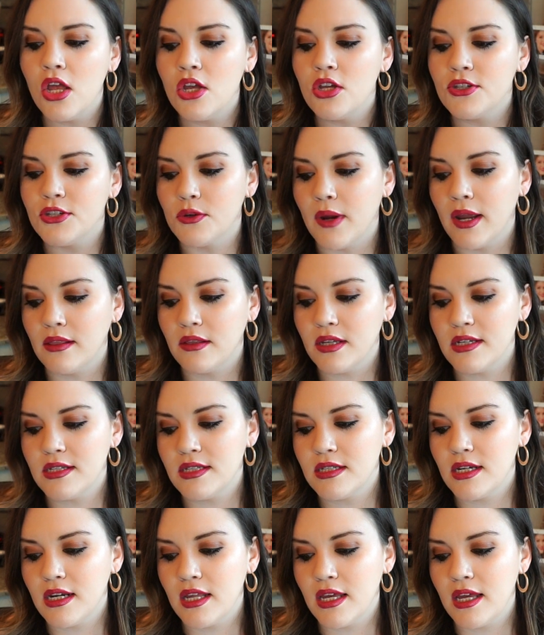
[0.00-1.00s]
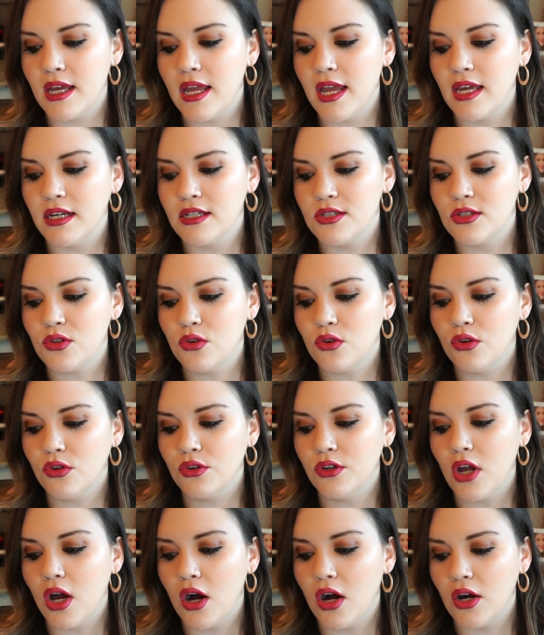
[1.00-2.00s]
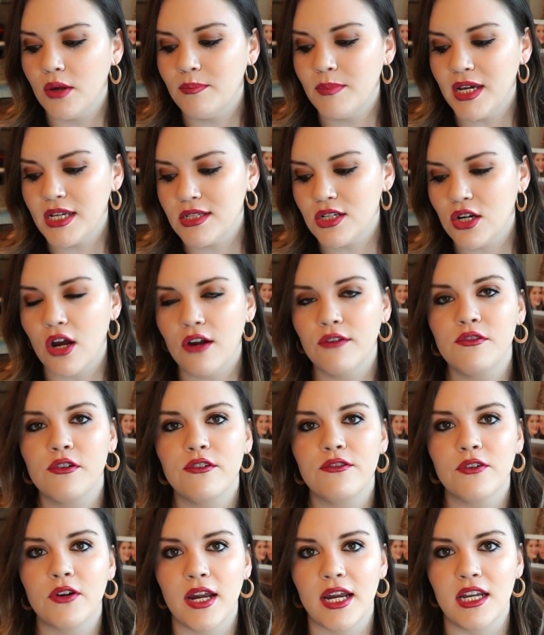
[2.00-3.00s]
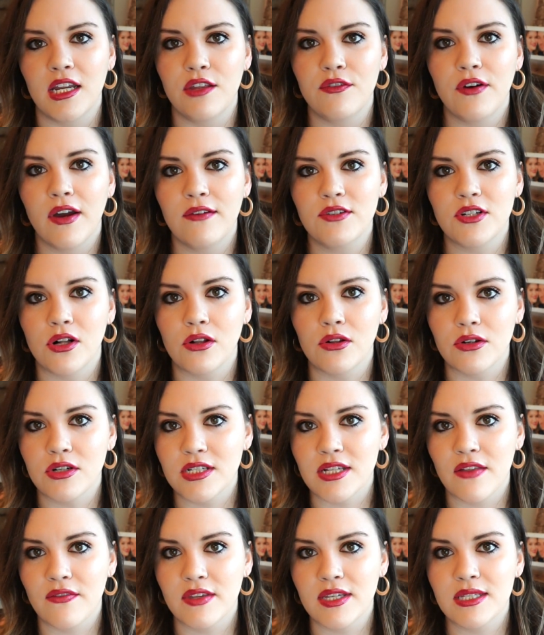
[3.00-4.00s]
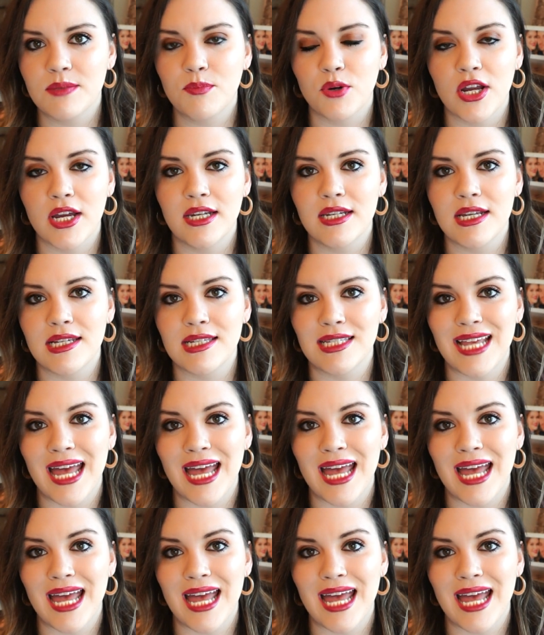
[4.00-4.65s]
So I listed it and it sold on best offer for $85, and this brand is